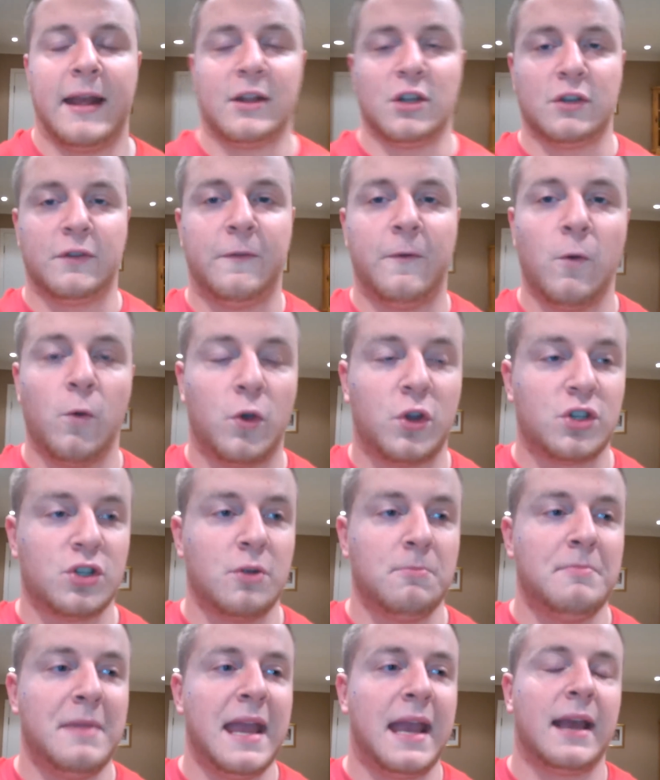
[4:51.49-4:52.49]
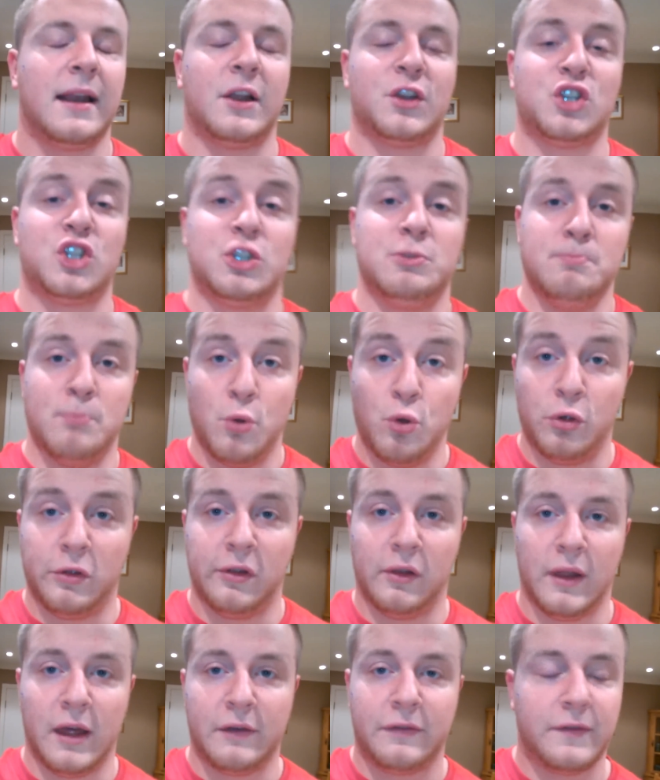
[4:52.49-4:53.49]
just focusing on making a
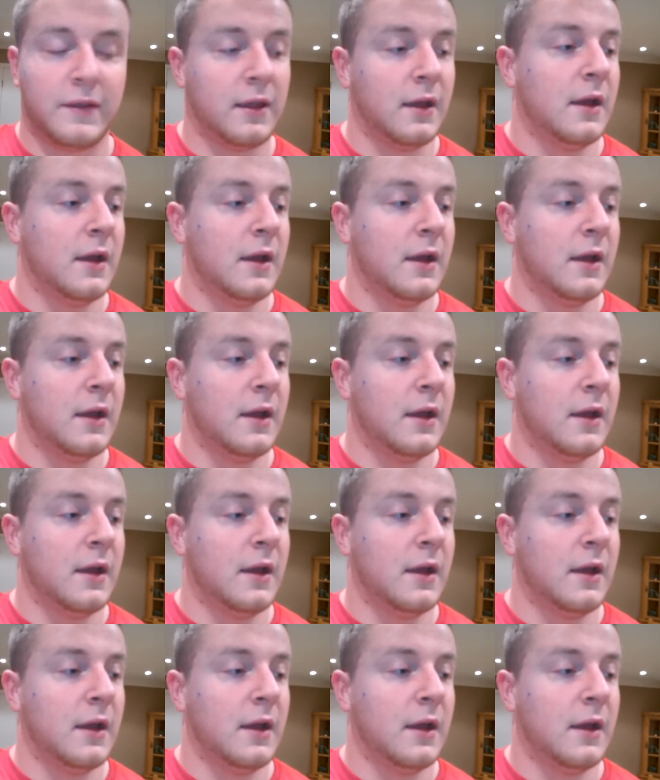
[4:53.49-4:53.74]
smooth lift